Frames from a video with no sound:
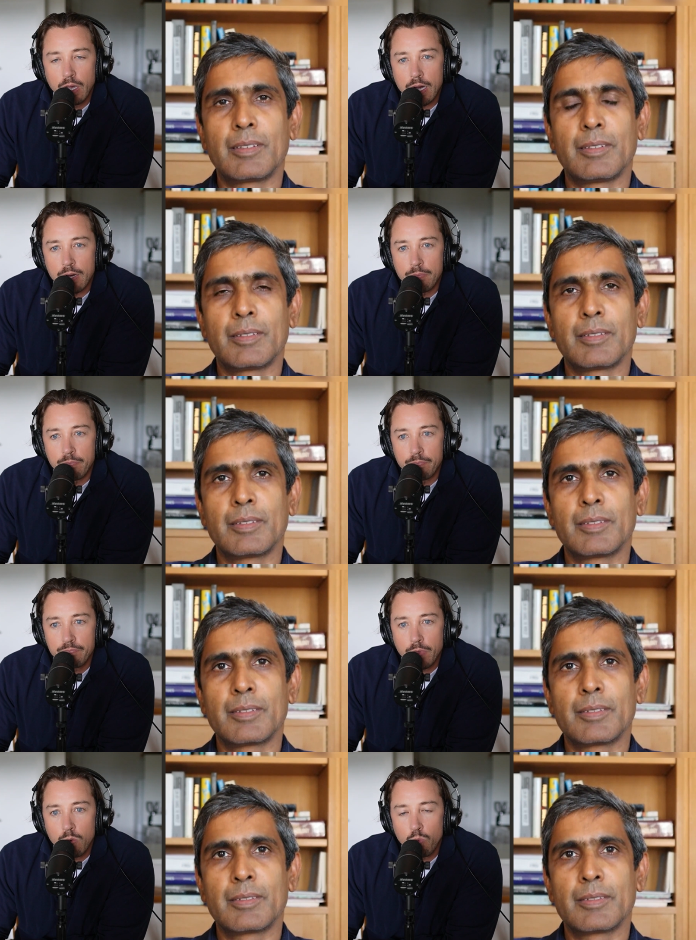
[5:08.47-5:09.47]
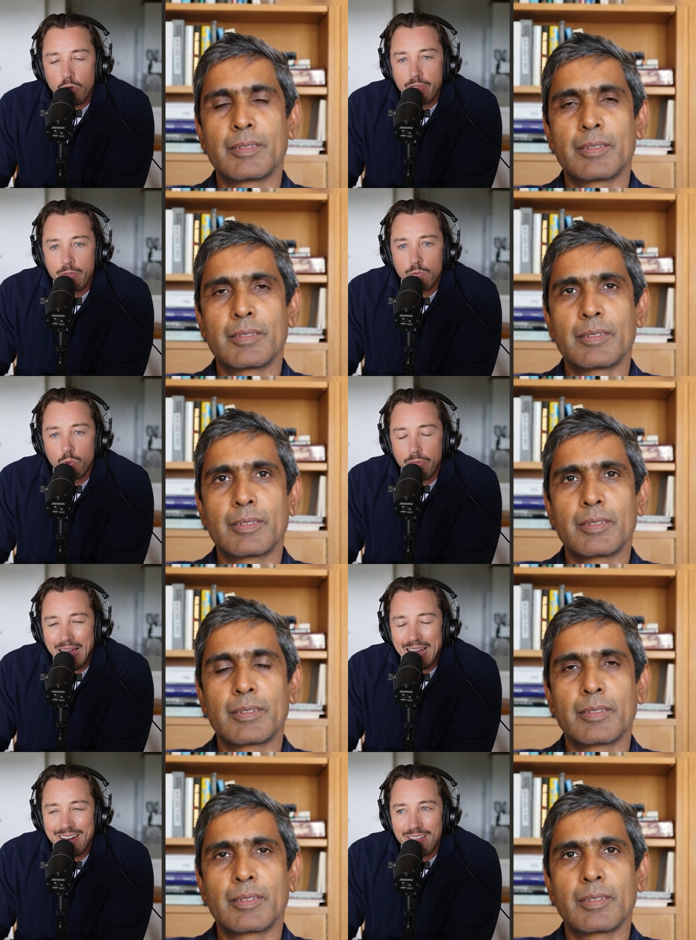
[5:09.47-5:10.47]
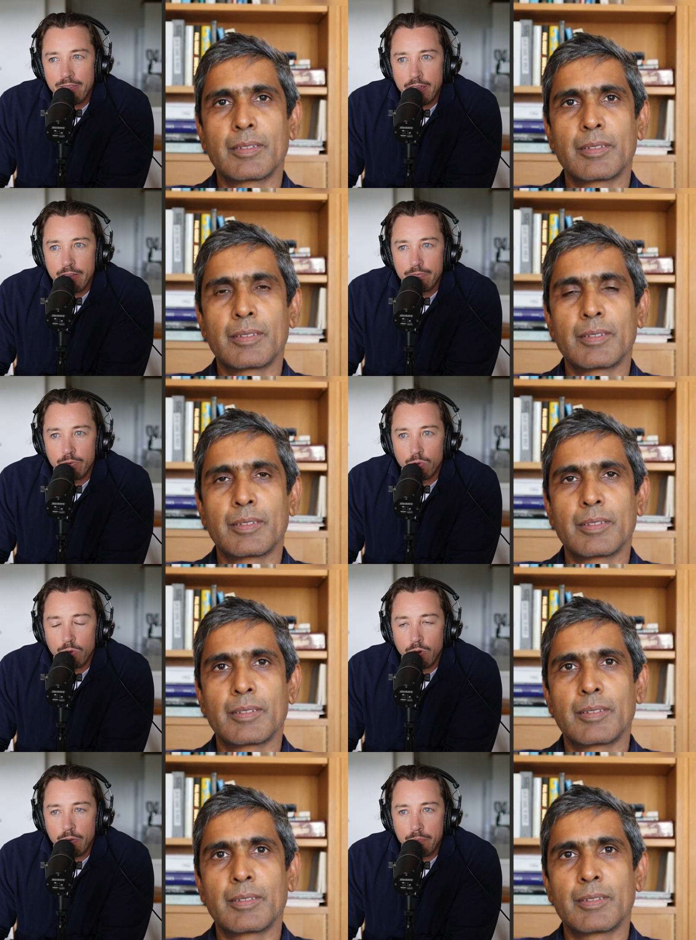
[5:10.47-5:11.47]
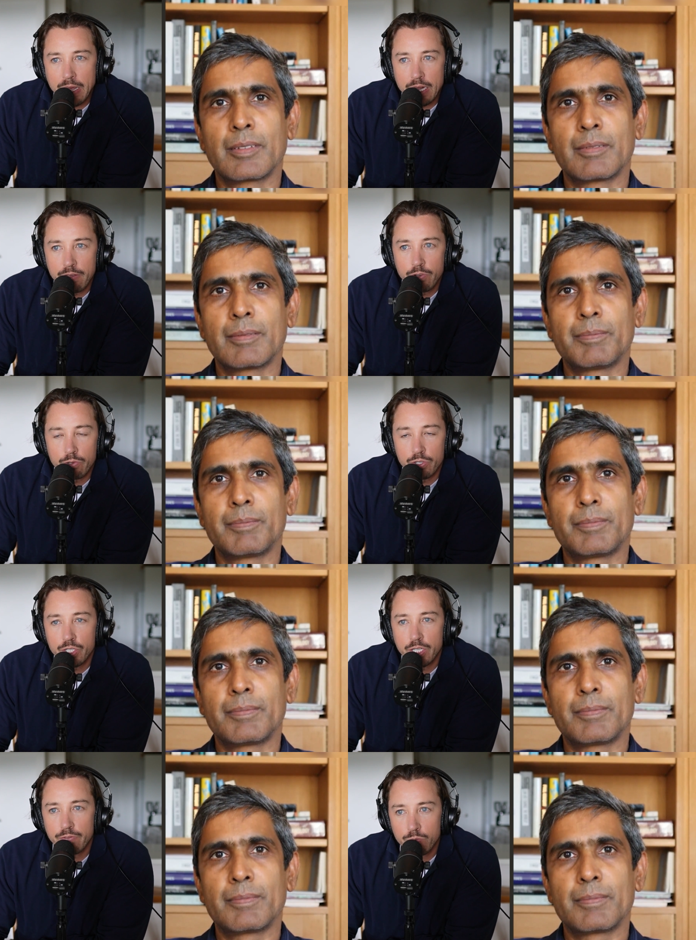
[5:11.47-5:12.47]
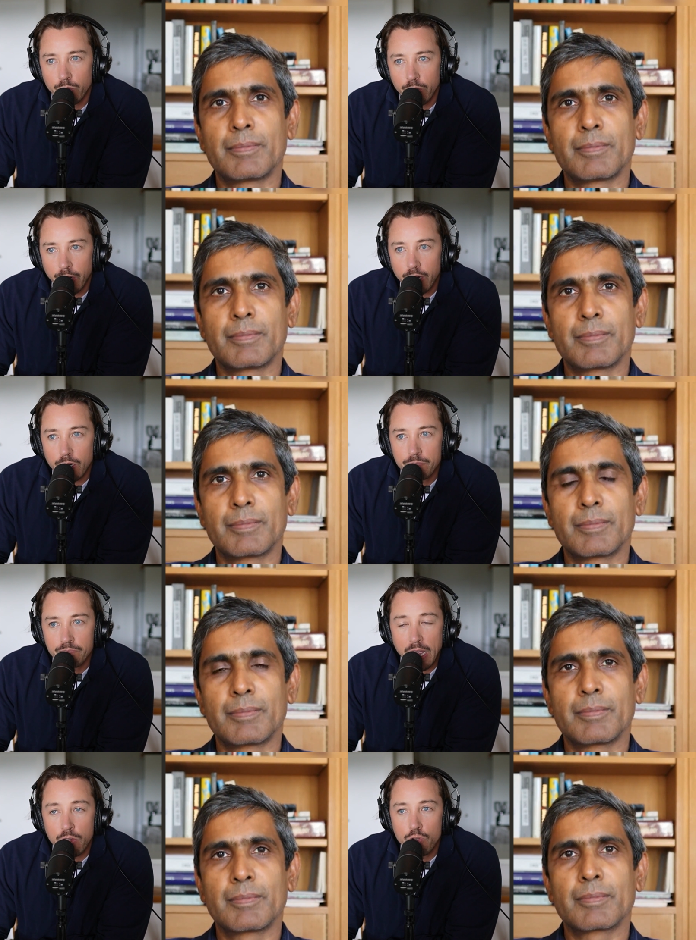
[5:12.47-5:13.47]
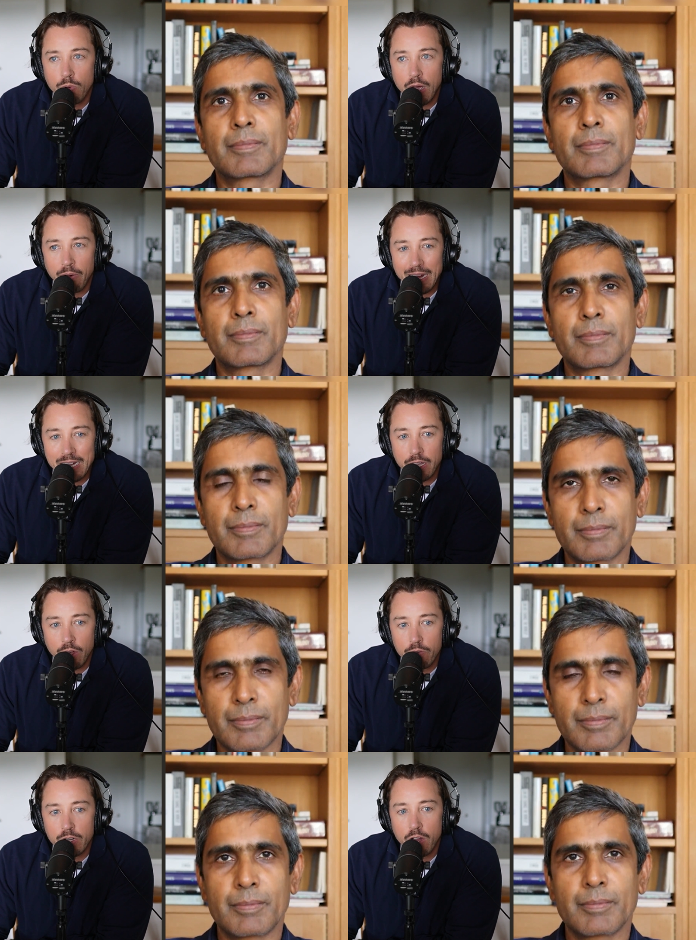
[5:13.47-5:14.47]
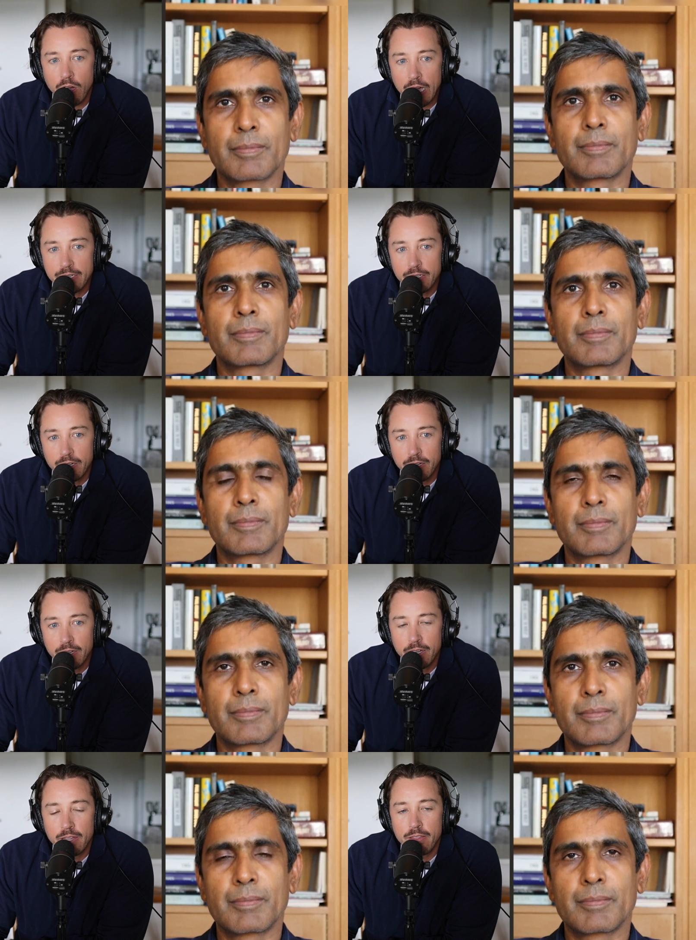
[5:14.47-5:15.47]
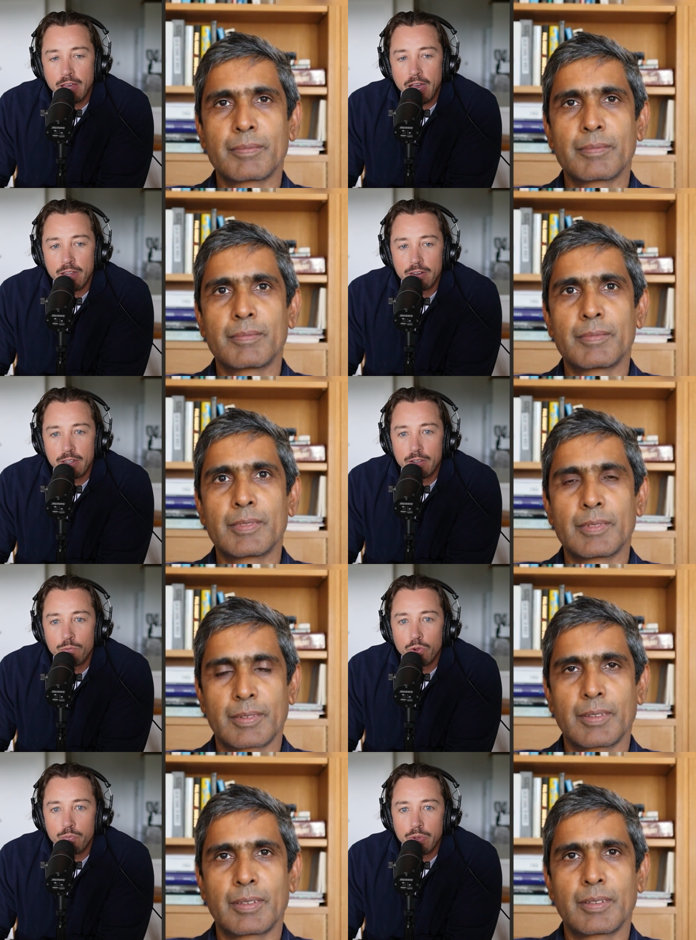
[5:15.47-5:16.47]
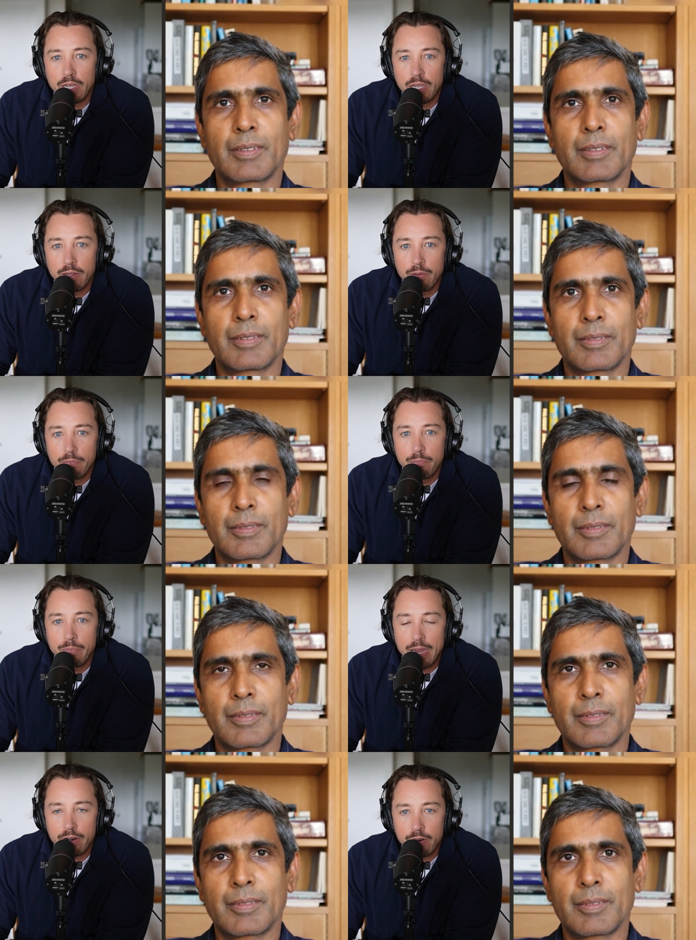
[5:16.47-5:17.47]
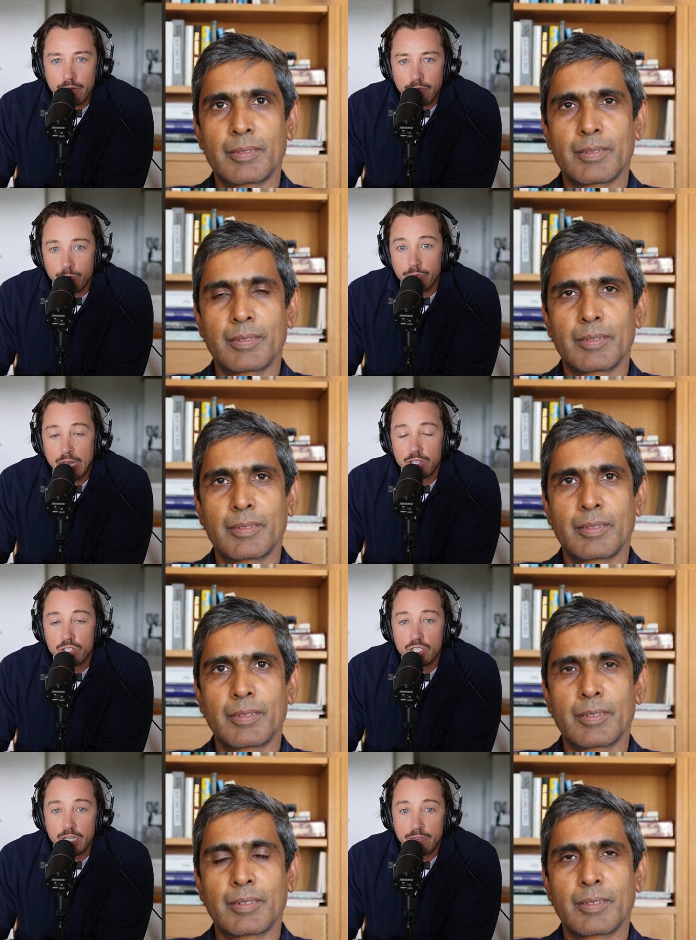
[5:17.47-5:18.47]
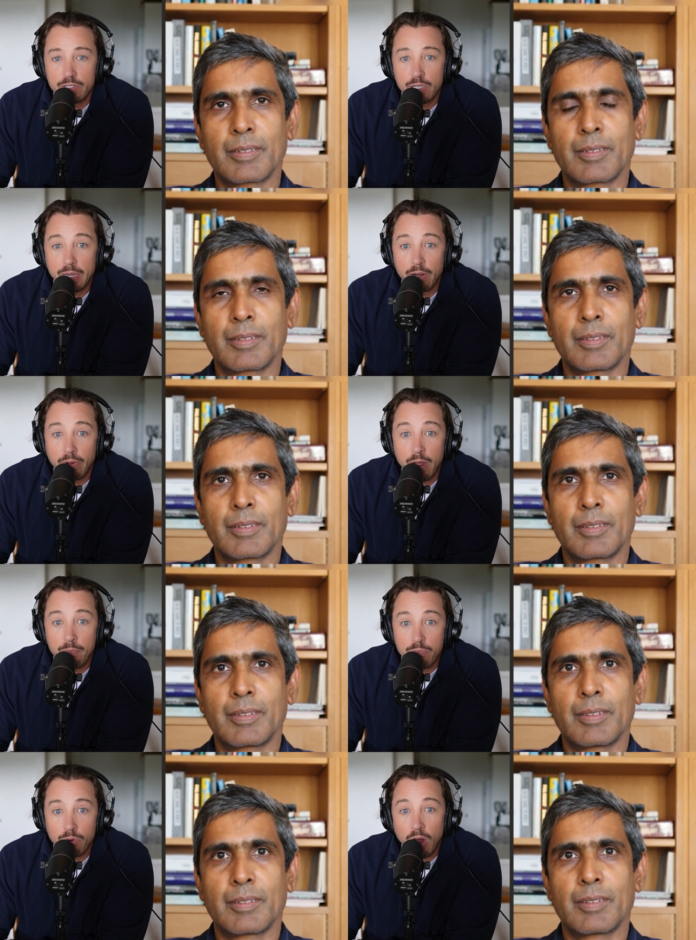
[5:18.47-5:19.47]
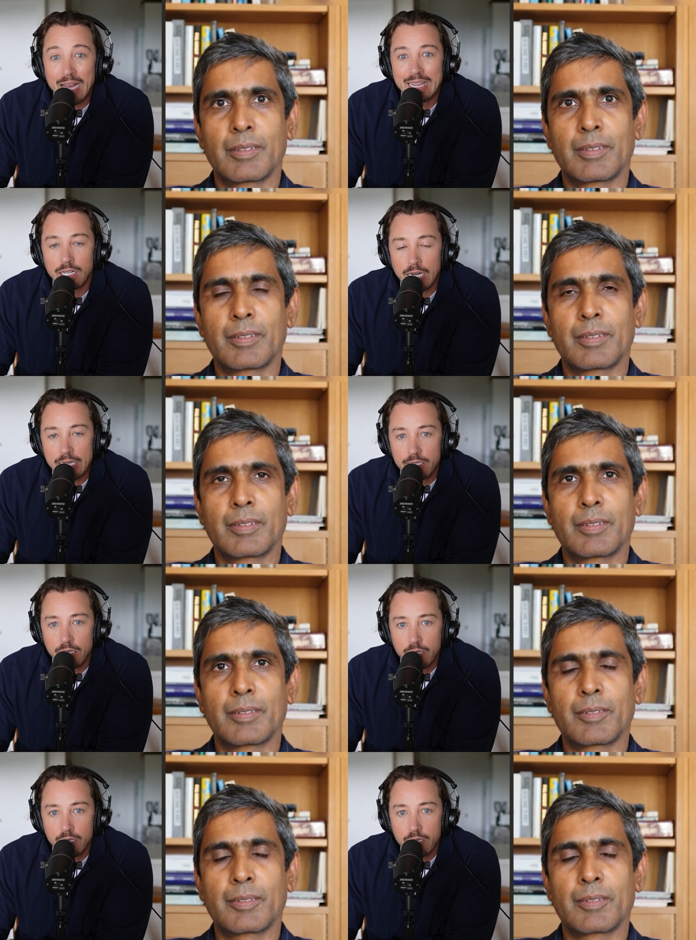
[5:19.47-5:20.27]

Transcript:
Speaker 1: um, would, would that therefore mean if you're a shift worker and you are eating overnight, that it would be better through that shift to be around bright light